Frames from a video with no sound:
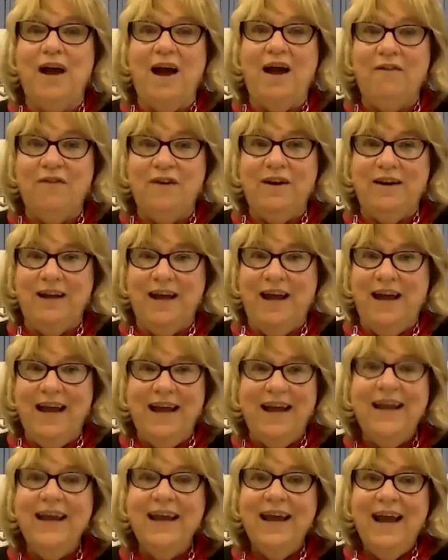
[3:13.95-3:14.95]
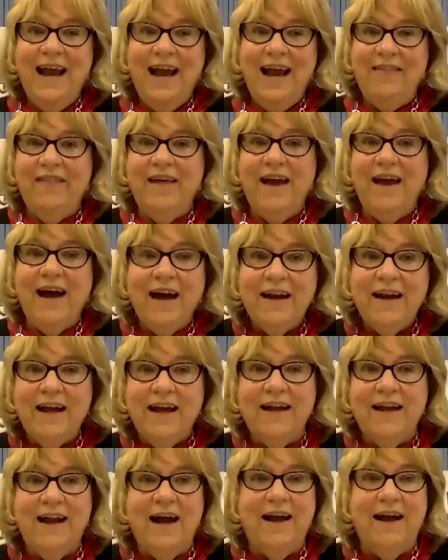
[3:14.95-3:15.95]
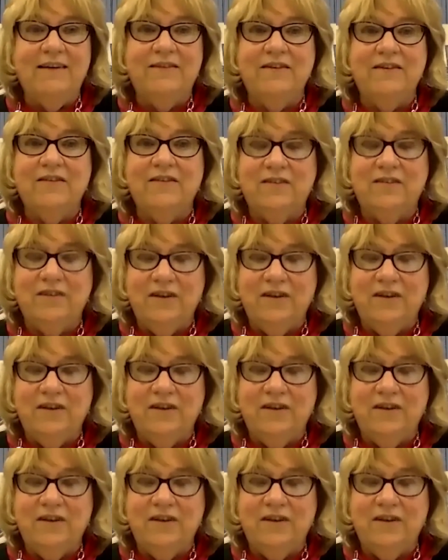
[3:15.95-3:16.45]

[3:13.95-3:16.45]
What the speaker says: every day and I just,